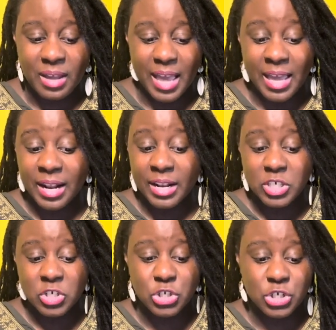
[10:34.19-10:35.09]
in
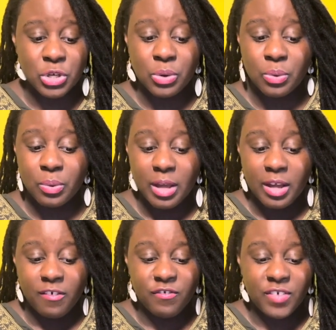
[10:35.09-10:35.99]
addition to
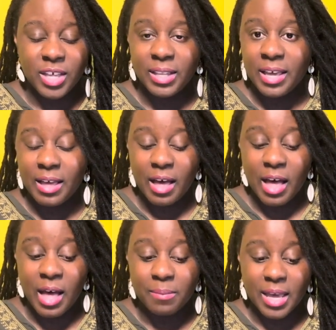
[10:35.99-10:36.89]
feeling
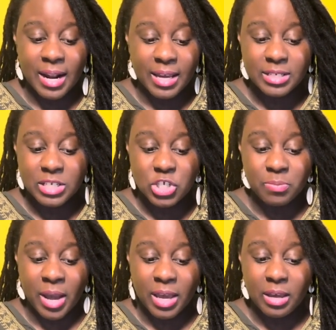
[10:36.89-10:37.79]
connected to
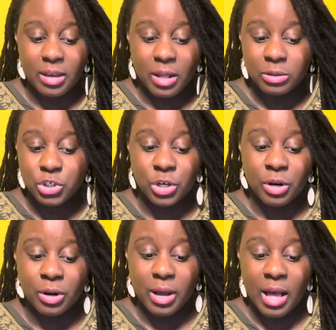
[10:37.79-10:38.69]
my
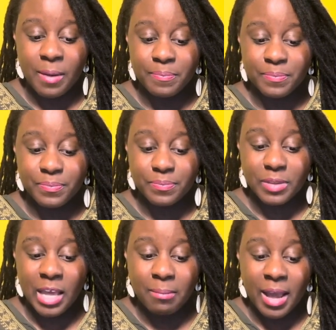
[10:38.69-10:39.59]
culture
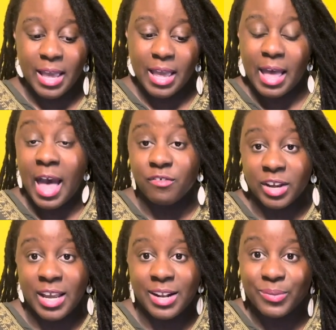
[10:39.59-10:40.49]
and my
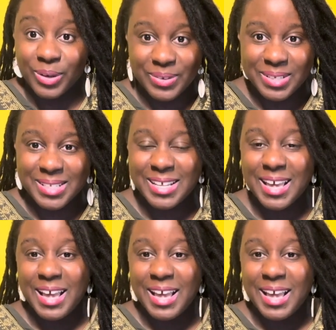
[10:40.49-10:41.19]
African roots,